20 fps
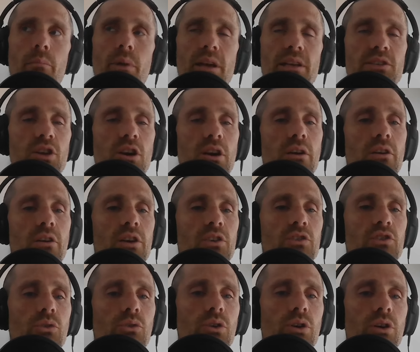based on
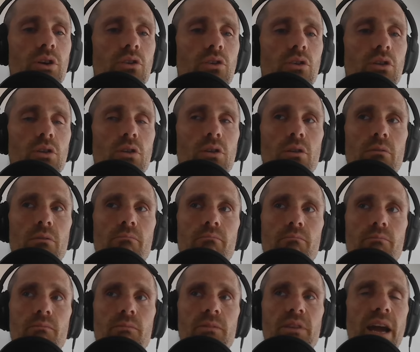historical
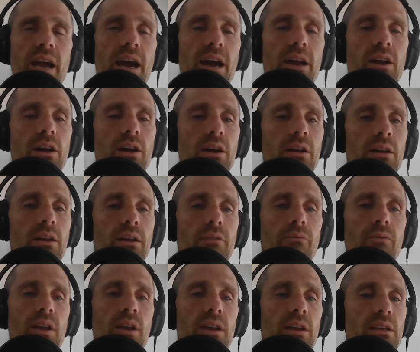data and
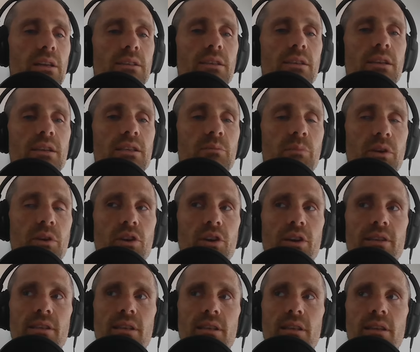fitness and
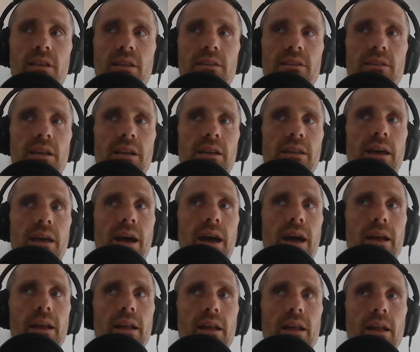experience and things like
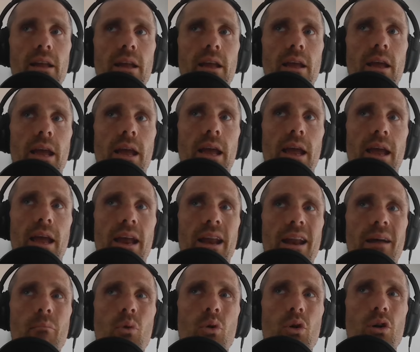that and
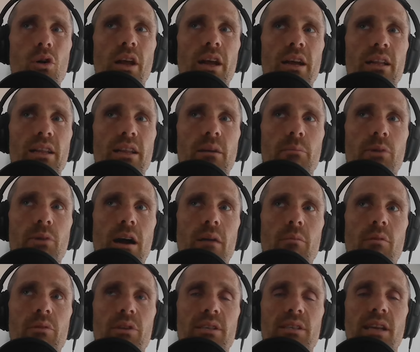I'm more likely to
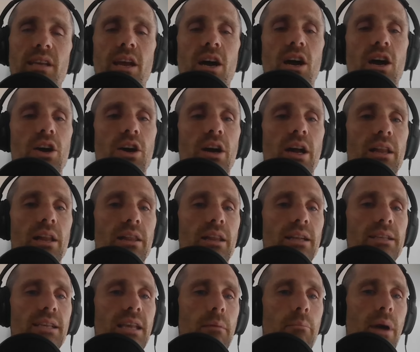probably say, all right,
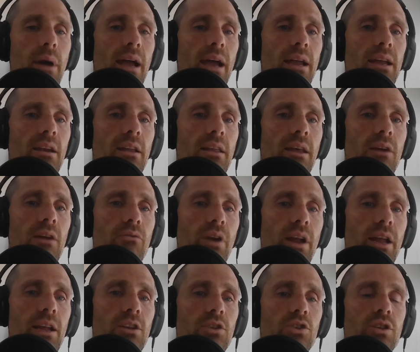let's get back into that
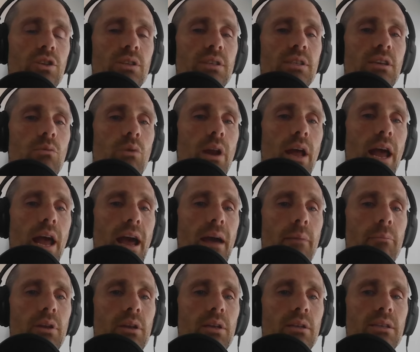range and see what
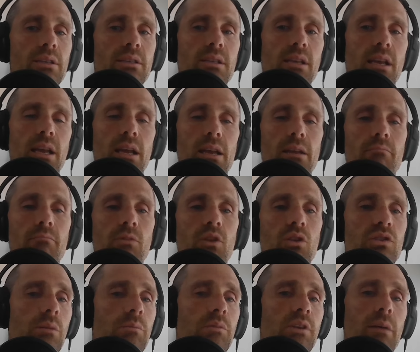happens. And, you
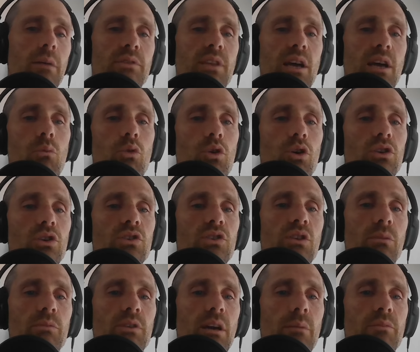know, sometimes that works,
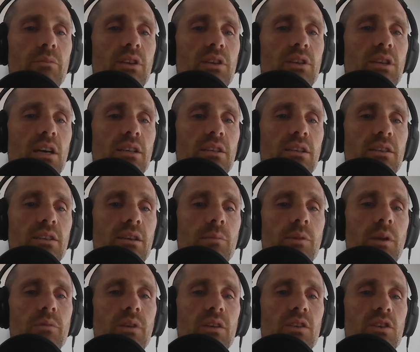sometimes it doesn't.
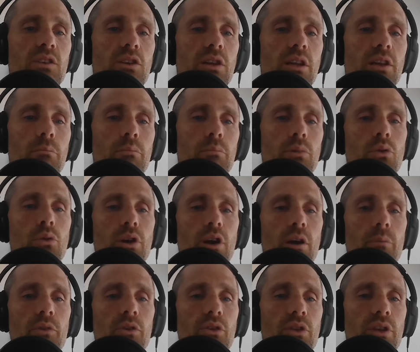Sometimes I still end up blowing
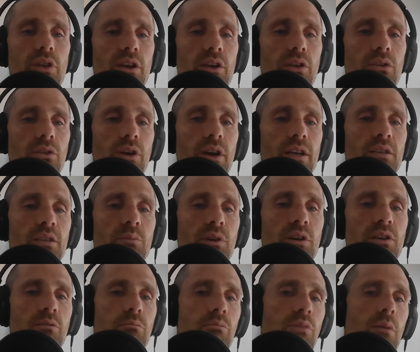up near the end of the race
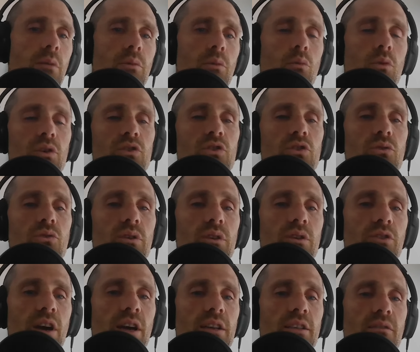because it probably was too
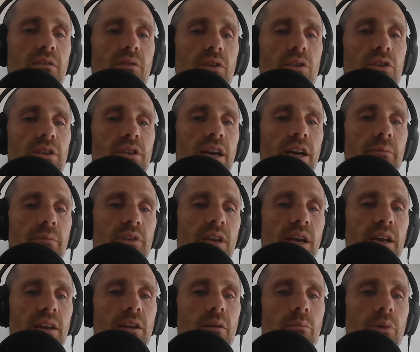aggressive. Other times
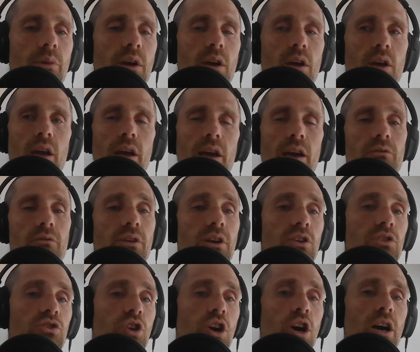I end up kind of
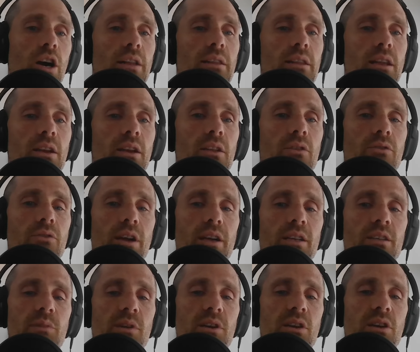running strong at the end of the
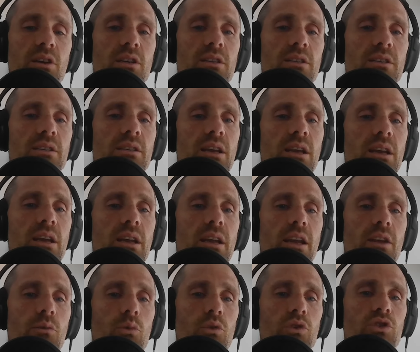race because
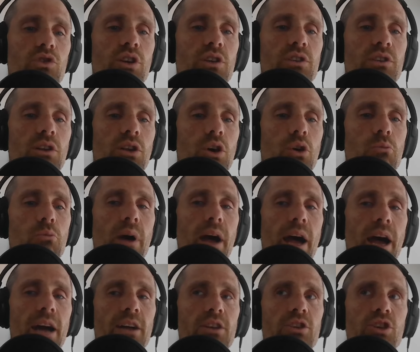it was just a low
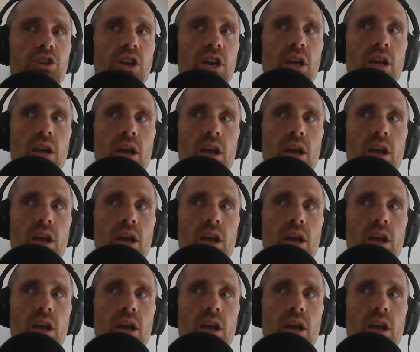patch.